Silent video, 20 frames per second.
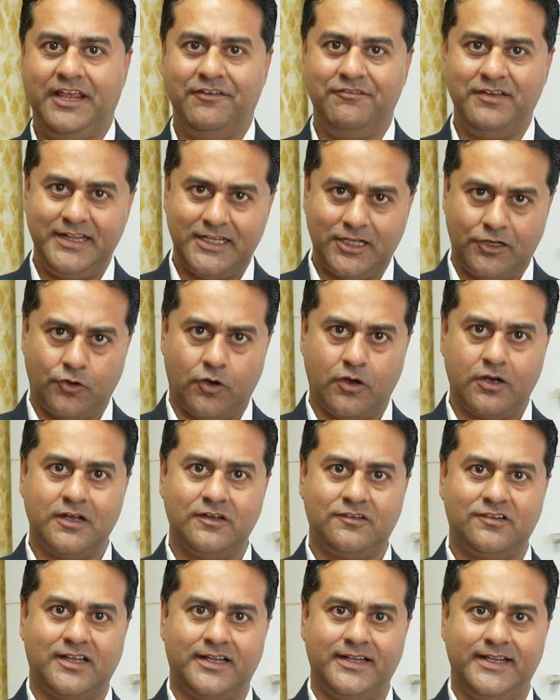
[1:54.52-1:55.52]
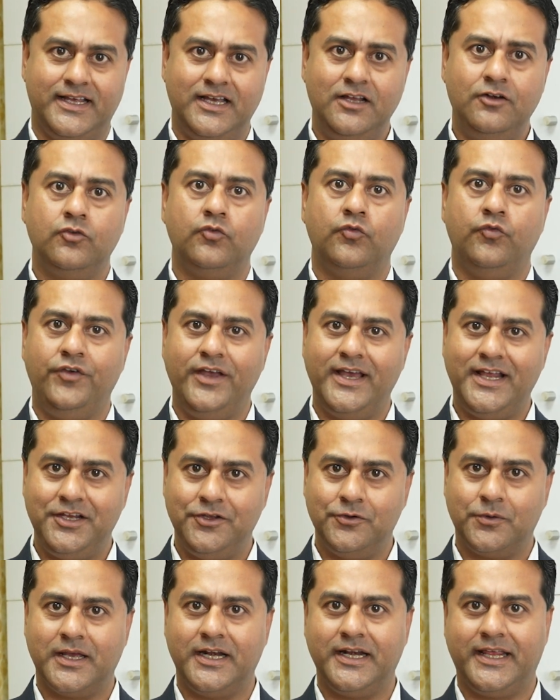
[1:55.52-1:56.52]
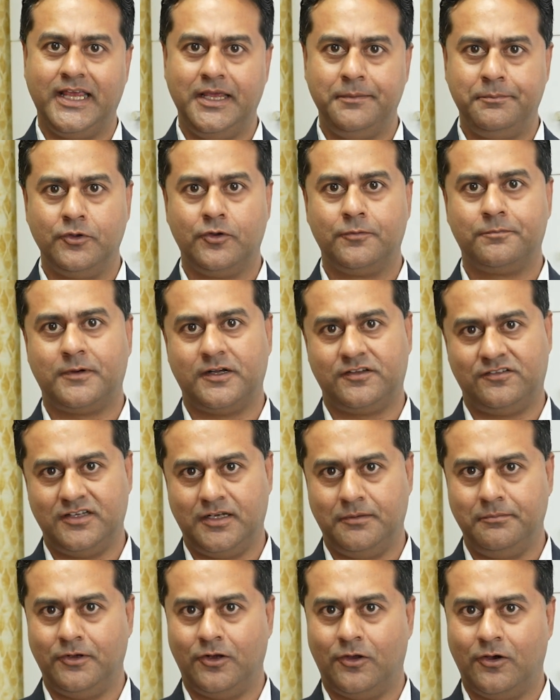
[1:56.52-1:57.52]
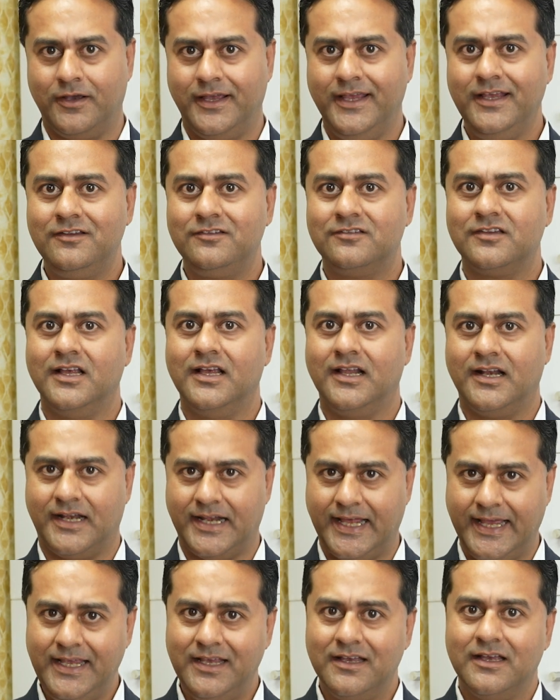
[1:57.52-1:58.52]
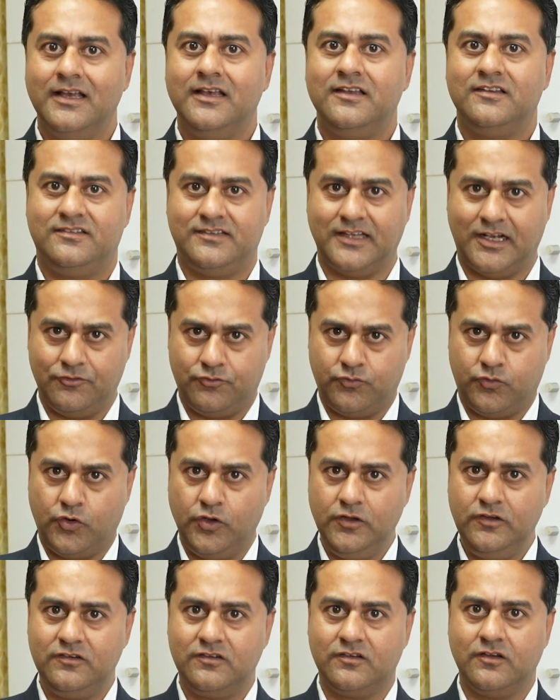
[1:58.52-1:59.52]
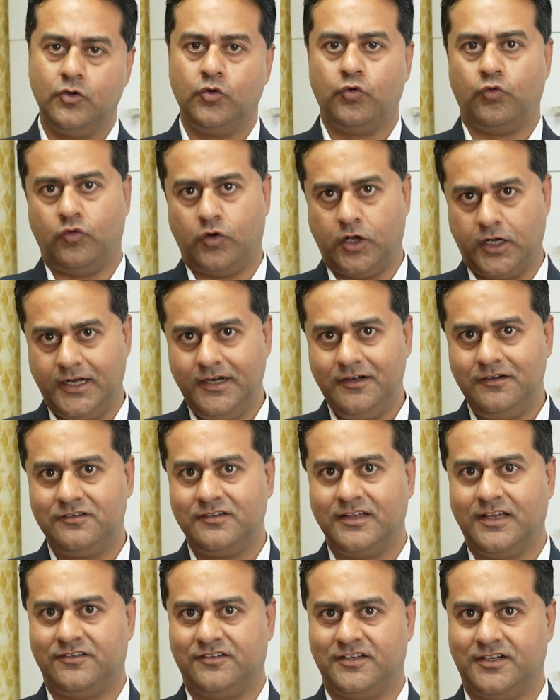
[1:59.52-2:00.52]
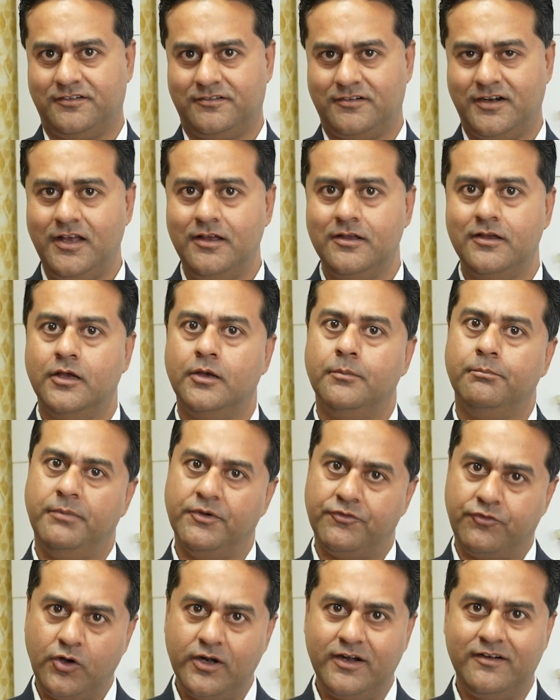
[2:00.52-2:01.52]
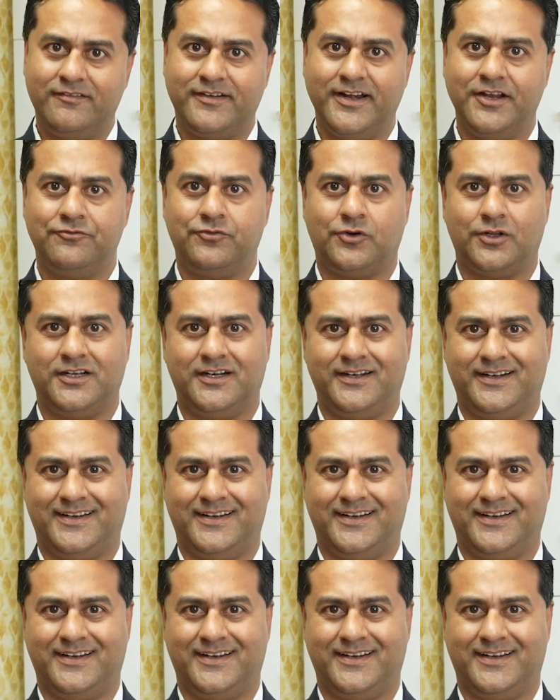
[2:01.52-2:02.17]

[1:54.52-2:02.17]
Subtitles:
Even the lockers are there where you can keep your personal belongings like cell phones, wallets, etc. before entering for the